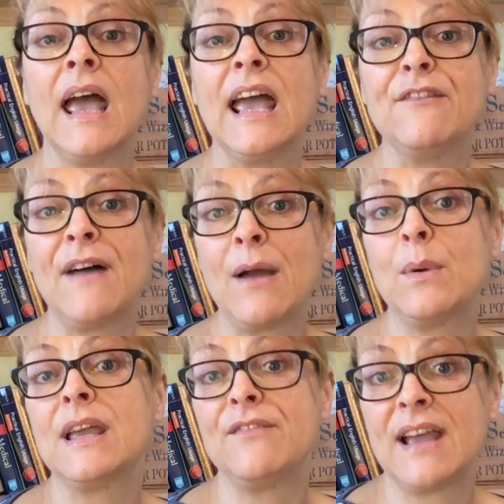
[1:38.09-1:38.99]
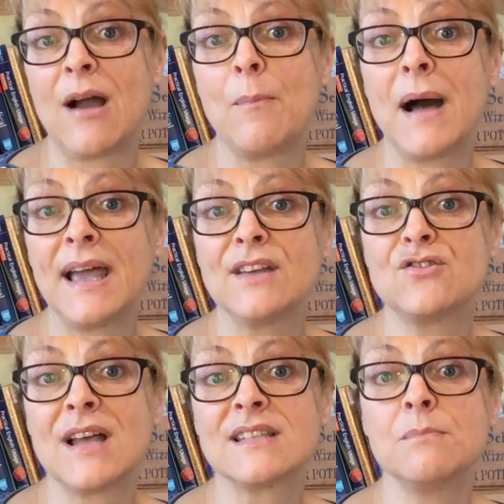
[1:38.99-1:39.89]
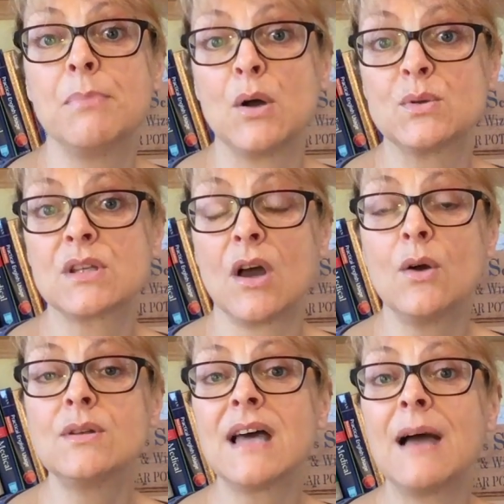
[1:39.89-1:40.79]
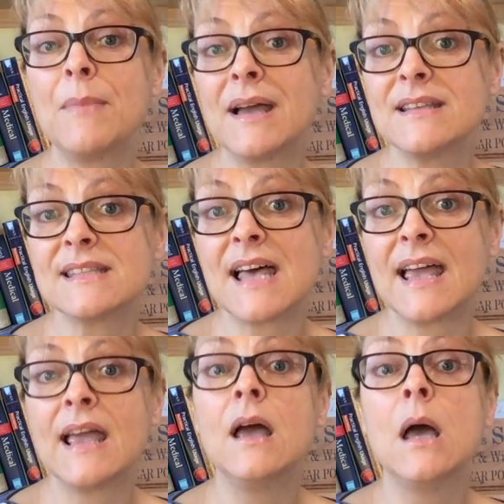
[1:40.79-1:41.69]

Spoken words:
If I were giving out my address and postcode, I might say,